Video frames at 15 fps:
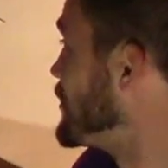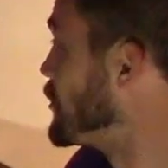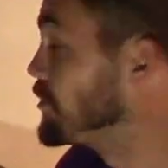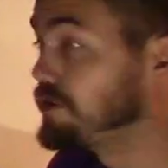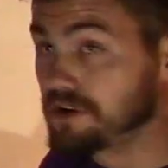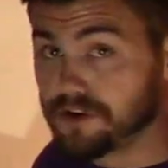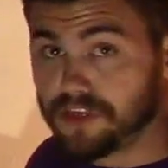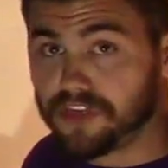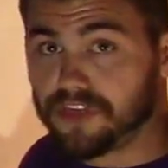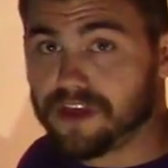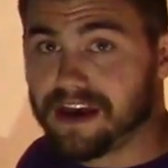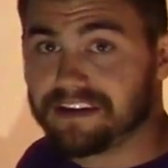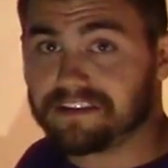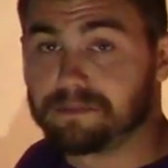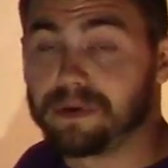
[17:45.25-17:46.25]
Earth
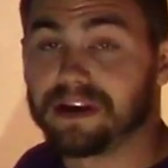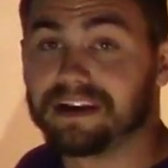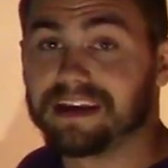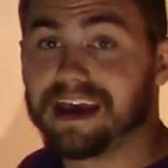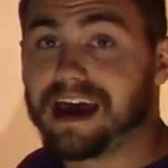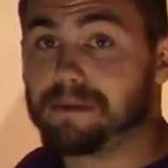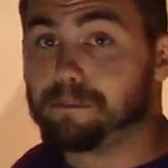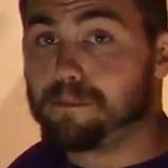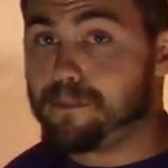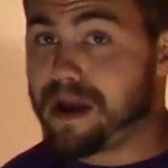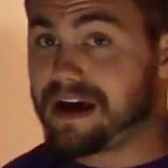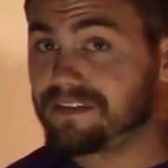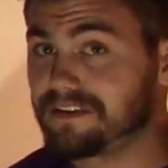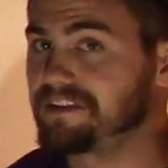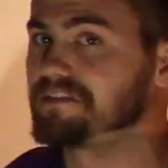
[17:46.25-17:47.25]
has been at
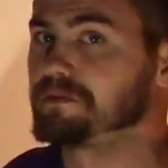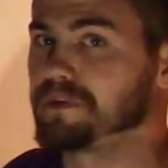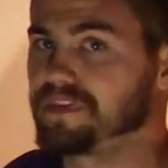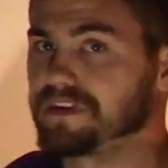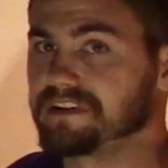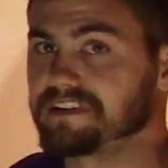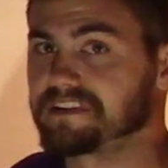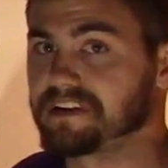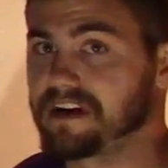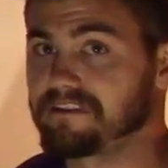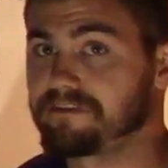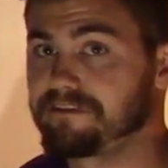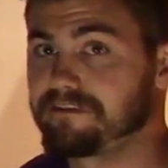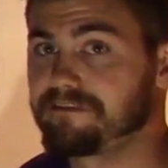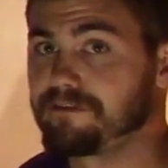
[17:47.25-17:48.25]
balance with this
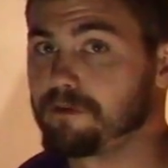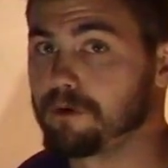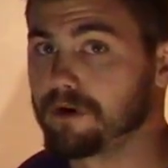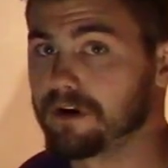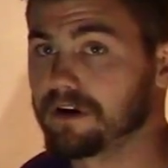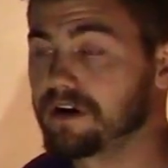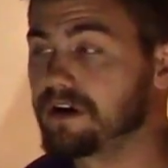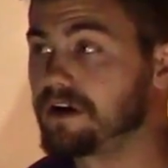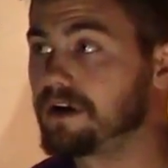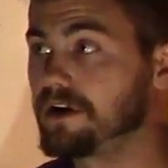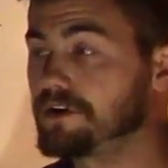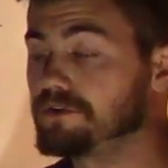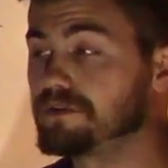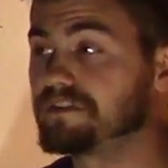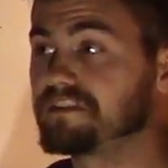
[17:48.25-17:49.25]
stuff for
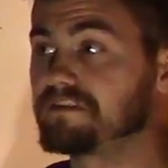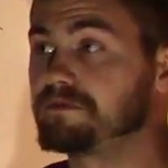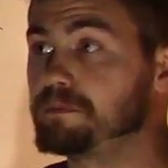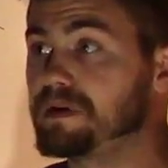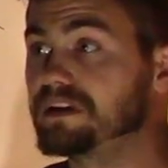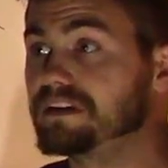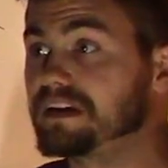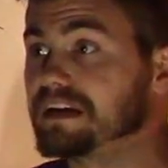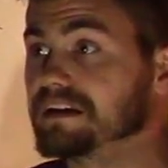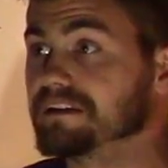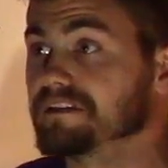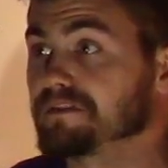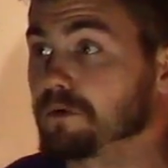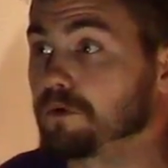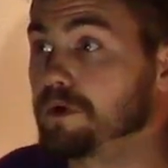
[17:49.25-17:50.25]
hundreds of
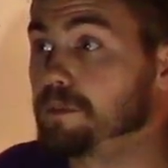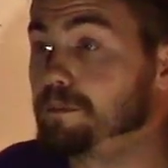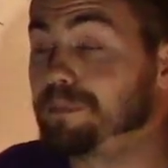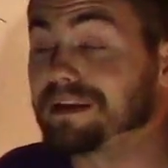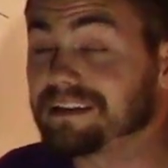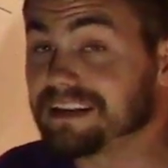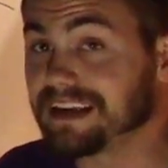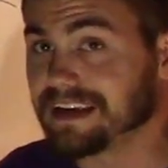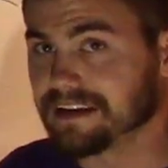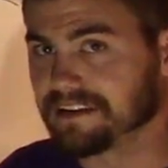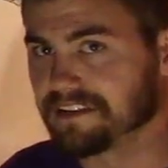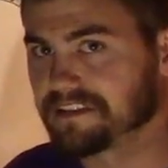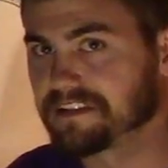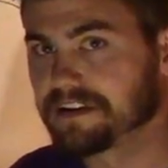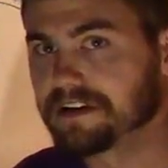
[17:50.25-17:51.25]
millions or
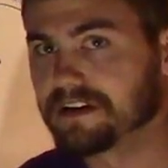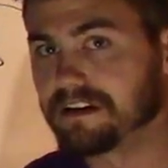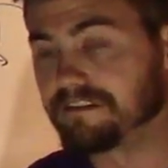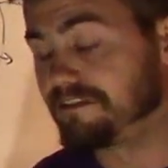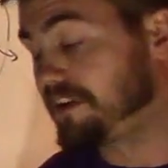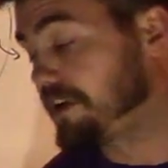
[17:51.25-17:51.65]
billions of